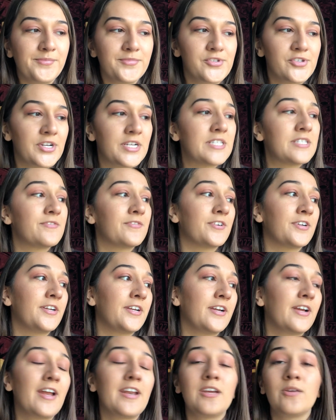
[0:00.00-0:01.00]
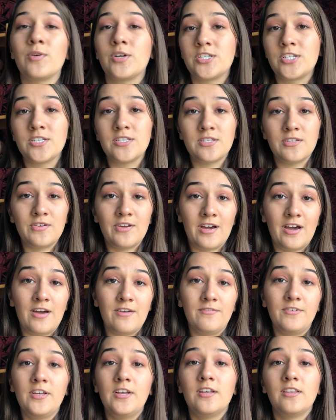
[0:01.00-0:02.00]
Transferring, any questions that you
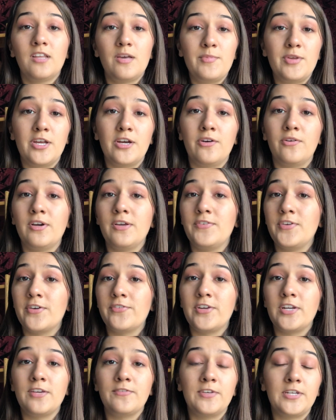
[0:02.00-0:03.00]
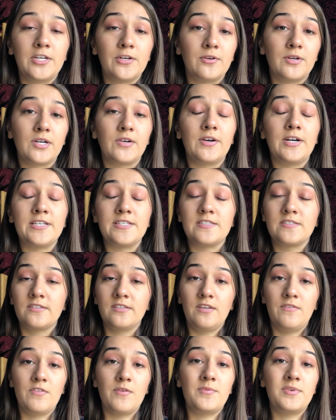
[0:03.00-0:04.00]
have, let me know. If you have any video requests,
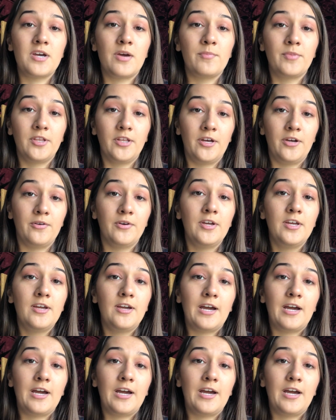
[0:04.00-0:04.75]
leave them down below.